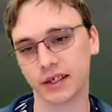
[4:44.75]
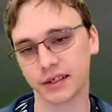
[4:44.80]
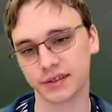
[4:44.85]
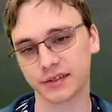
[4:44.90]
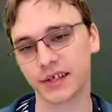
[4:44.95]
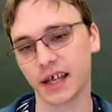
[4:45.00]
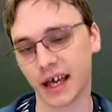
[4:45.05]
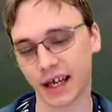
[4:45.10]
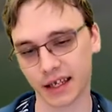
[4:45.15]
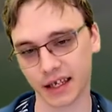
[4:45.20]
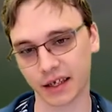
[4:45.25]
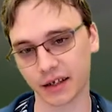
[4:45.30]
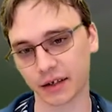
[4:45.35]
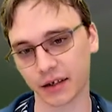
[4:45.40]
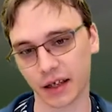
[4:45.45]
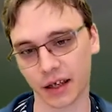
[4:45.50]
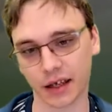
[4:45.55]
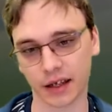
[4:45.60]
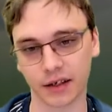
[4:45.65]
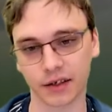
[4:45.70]
sack it,
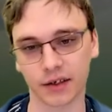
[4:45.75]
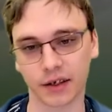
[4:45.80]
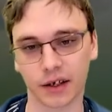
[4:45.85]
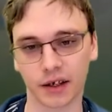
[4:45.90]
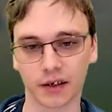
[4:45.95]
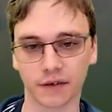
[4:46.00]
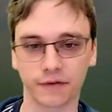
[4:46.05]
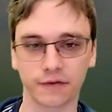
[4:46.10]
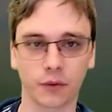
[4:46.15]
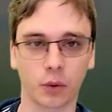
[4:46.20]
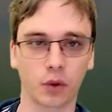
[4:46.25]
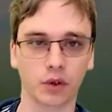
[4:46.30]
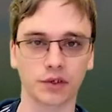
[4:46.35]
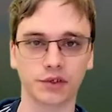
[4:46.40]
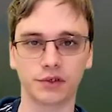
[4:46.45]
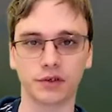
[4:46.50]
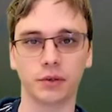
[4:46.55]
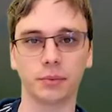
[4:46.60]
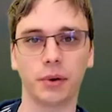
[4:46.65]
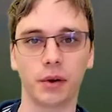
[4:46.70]
and
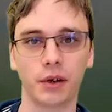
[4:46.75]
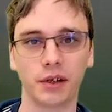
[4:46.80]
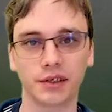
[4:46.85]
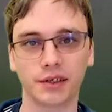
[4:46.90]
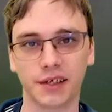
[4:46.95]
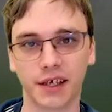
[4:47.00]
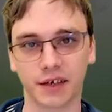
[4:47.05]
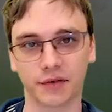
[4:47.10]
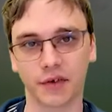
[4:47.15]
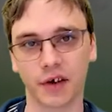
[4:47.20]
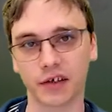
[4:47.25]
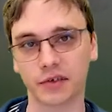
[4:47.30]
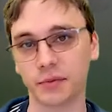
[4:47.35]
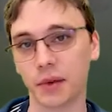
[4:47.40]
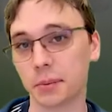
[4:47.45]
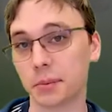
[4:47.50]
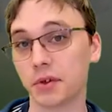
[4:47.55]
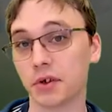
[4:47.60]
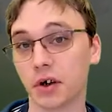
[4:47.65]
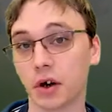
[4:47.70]
force your opponent to sacrifice
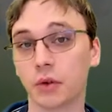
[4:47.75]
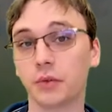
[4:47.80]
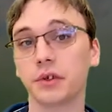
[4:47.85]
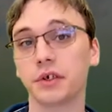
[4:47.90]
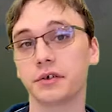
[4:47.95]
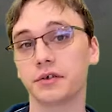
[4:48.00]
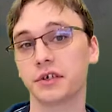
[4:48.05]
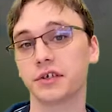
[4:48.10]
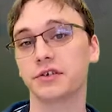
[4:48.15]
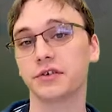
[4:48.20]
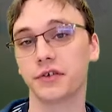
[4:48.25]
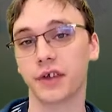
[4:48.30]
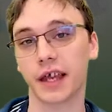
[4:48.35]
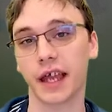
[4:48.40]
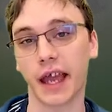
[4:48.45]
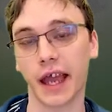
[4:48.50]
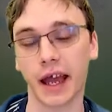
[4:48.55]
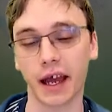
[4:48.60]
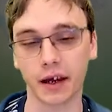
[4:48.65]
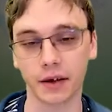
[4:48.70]
maybe their only creature they
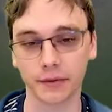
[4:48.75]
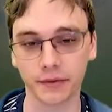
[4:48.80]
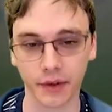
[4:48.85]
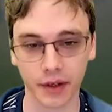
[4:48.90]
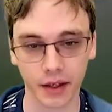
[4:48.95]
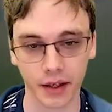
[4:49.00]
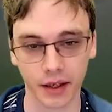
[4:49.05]
have.